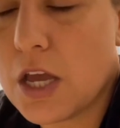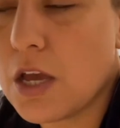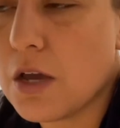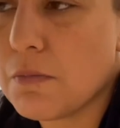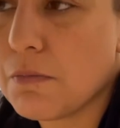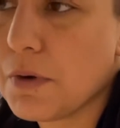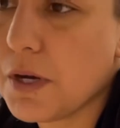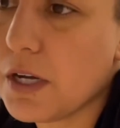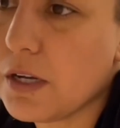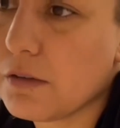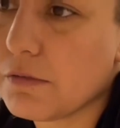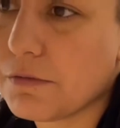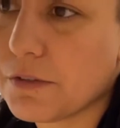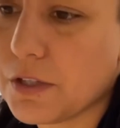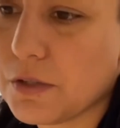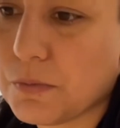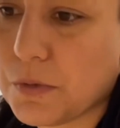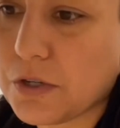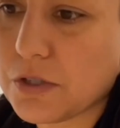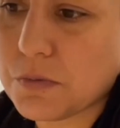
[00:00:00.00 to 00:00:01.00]
But
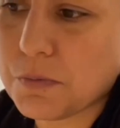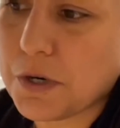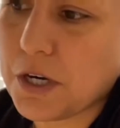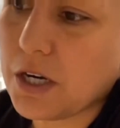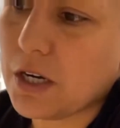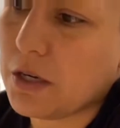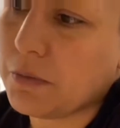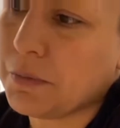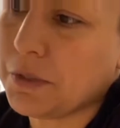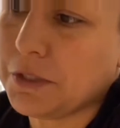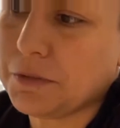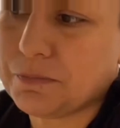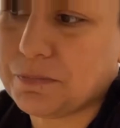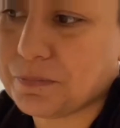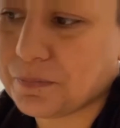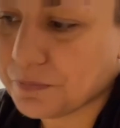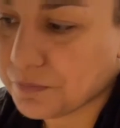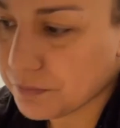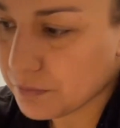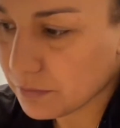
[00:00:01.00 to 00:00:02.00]
for the most part, I
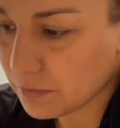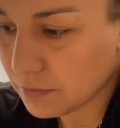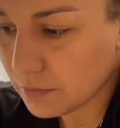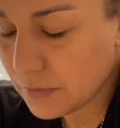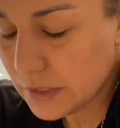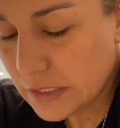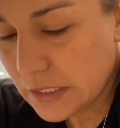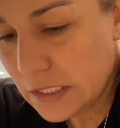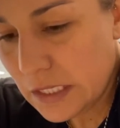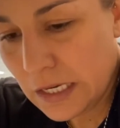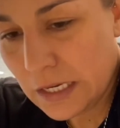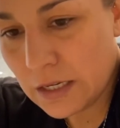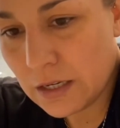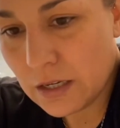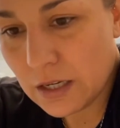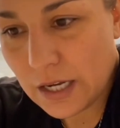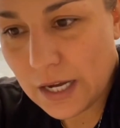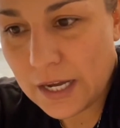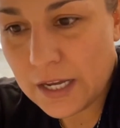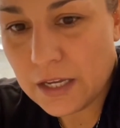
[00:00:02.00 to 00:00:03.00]
mean,
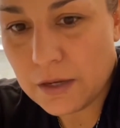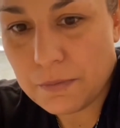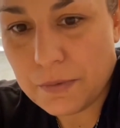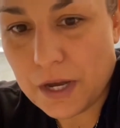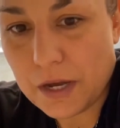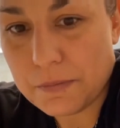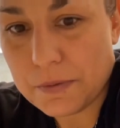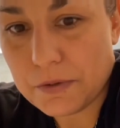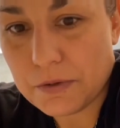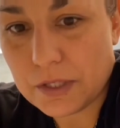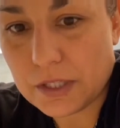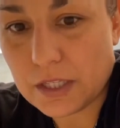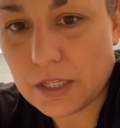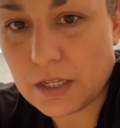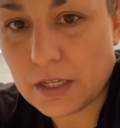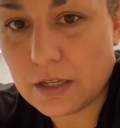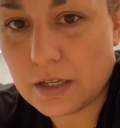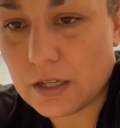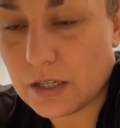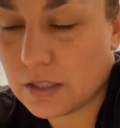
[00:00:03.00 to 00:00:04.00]
I am happy with
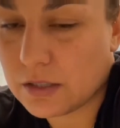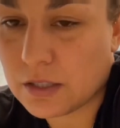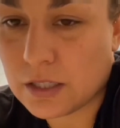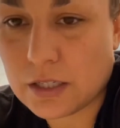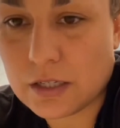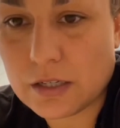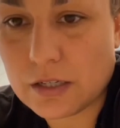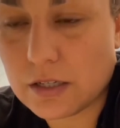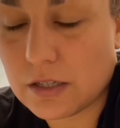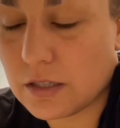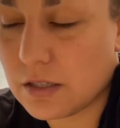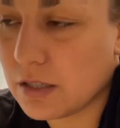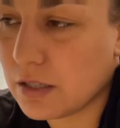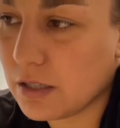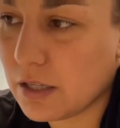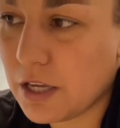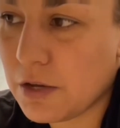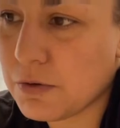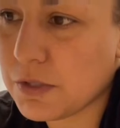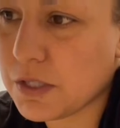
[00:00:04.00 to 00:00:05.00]
it.
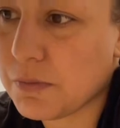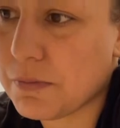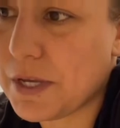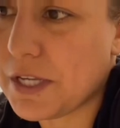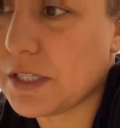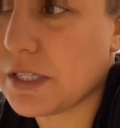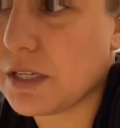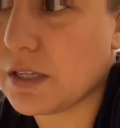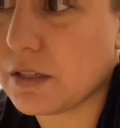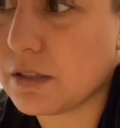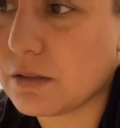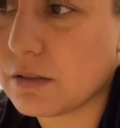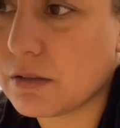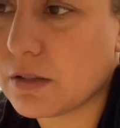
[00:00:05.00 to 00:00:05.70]
It was amazing.